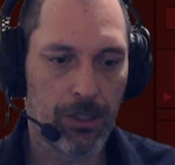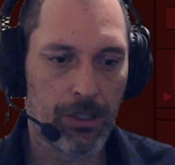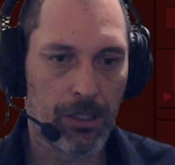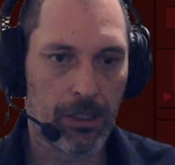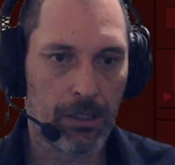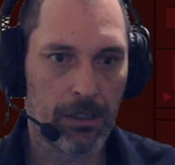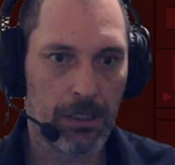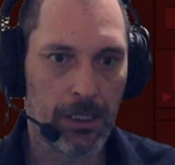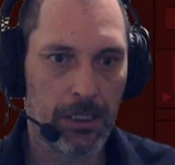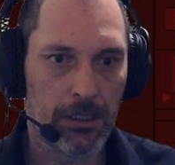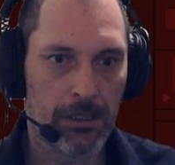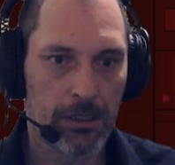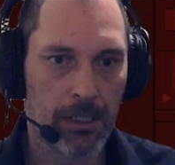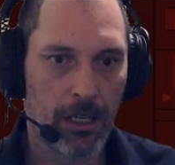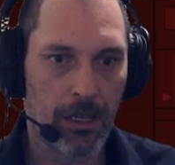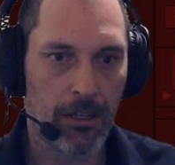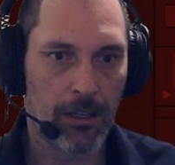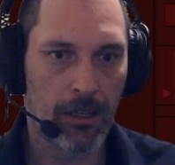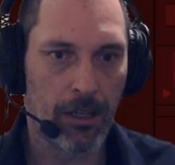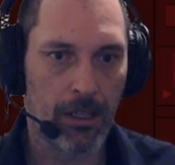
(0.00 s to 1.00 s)
turning things
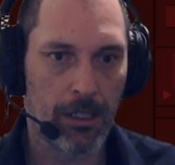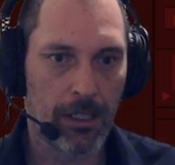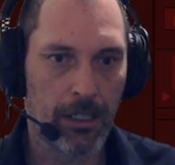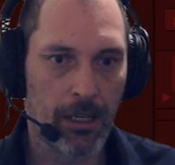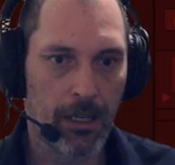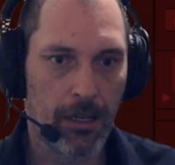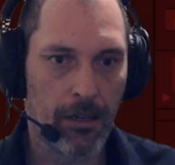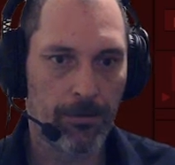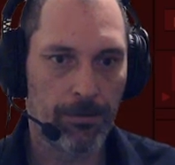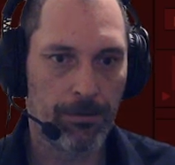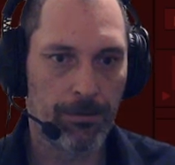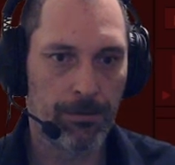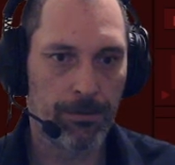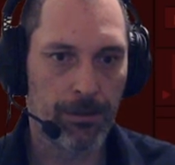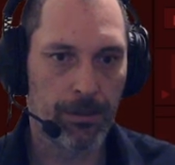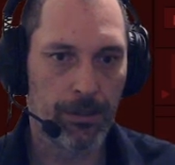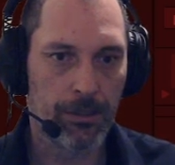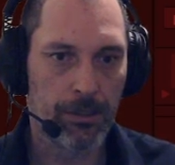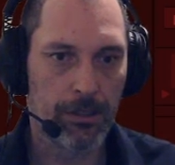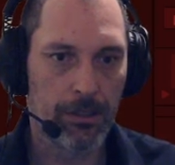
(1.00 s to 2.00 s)
on and
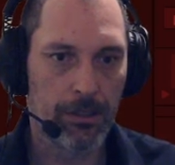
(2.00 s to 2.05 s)
off?